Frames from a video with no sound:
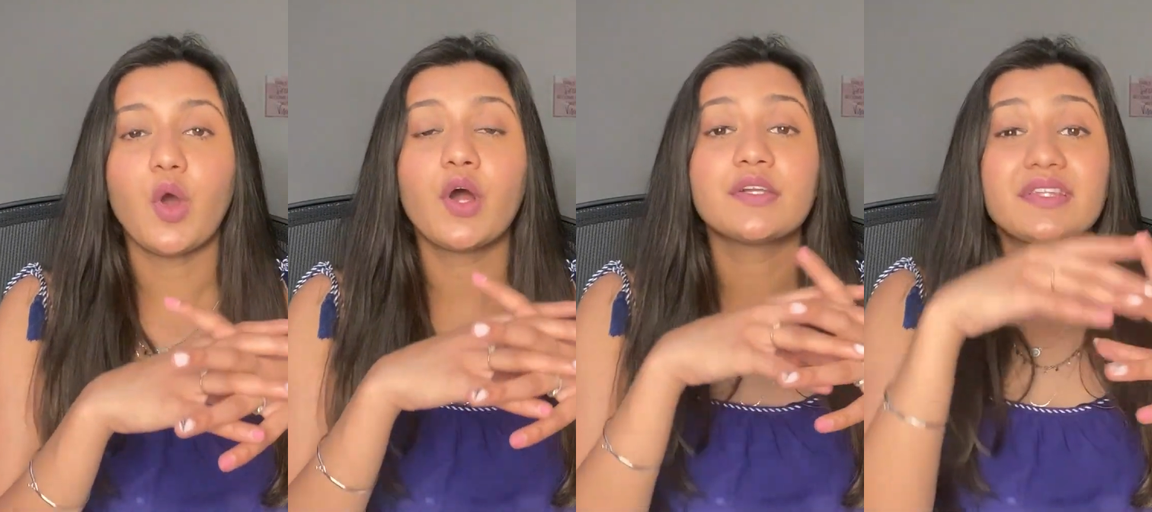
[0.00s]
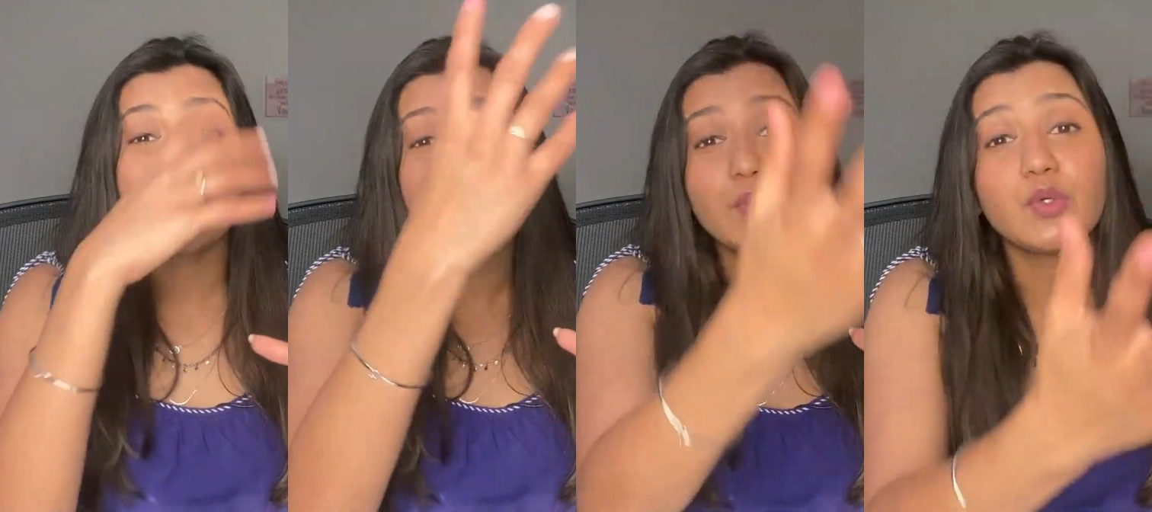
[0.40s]
or
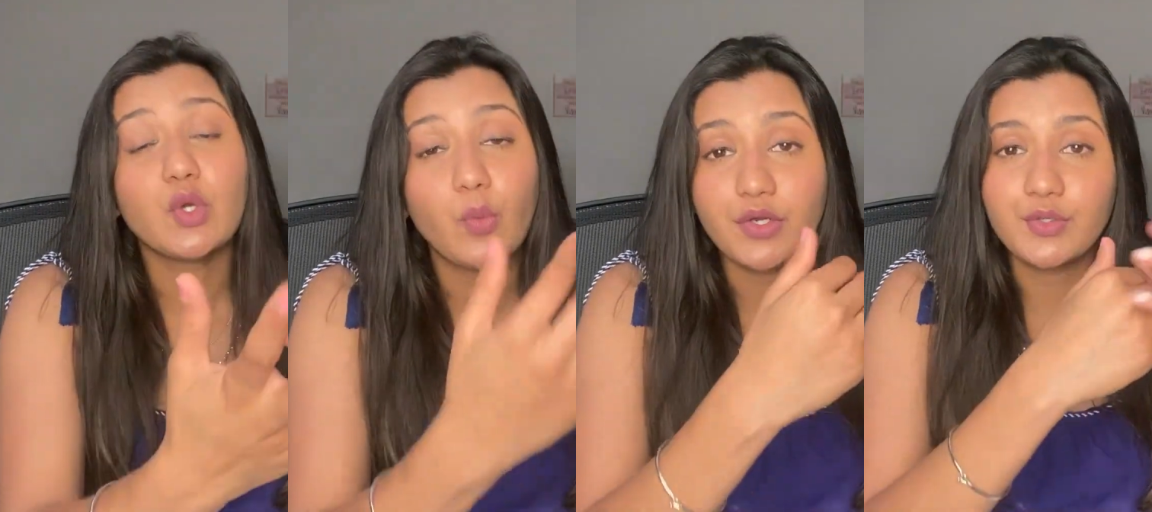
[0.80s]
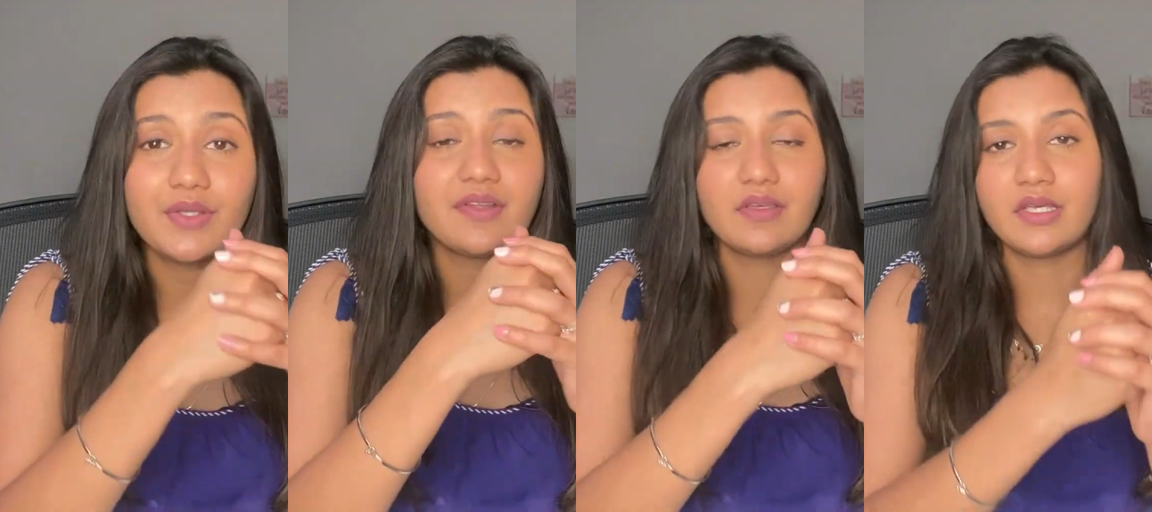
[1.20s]
they don't know what
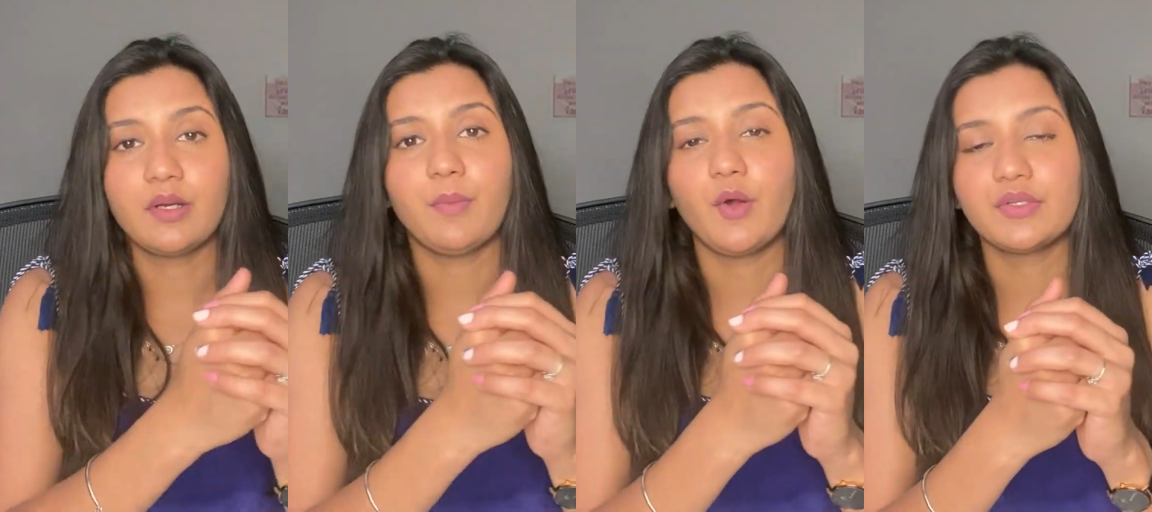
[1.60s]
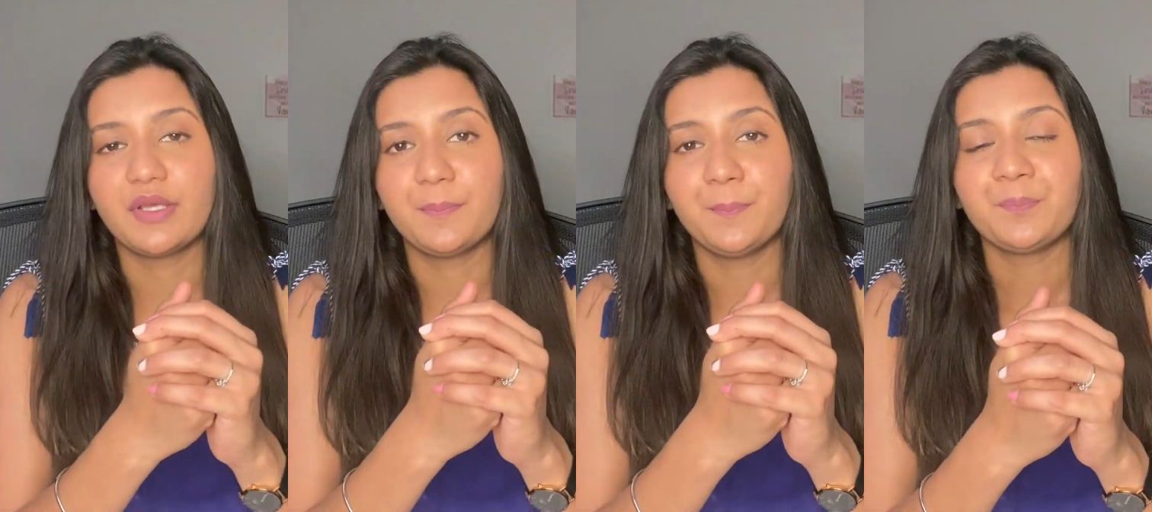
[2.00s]
you're thinking about
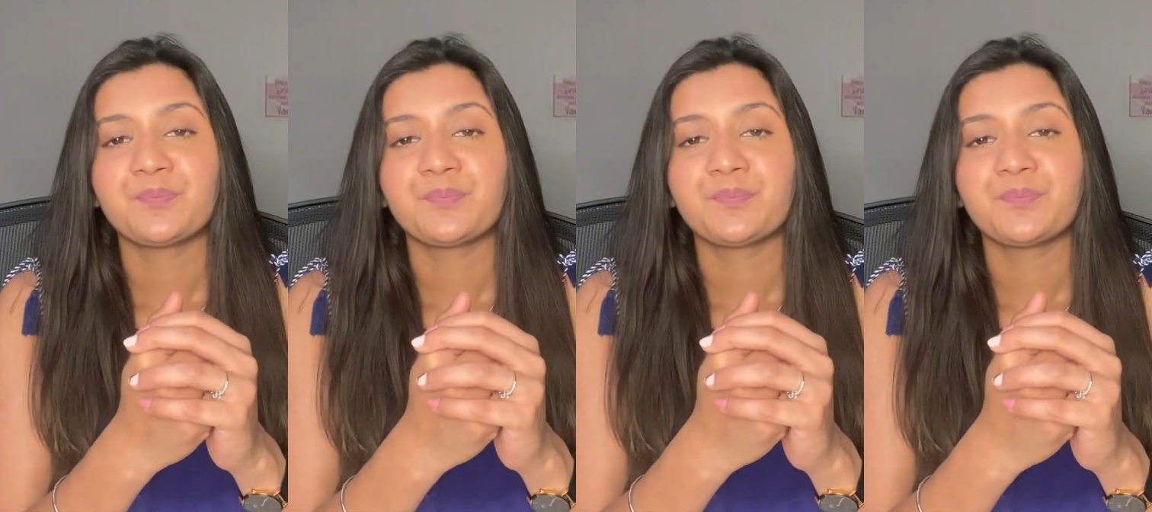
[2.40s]
them.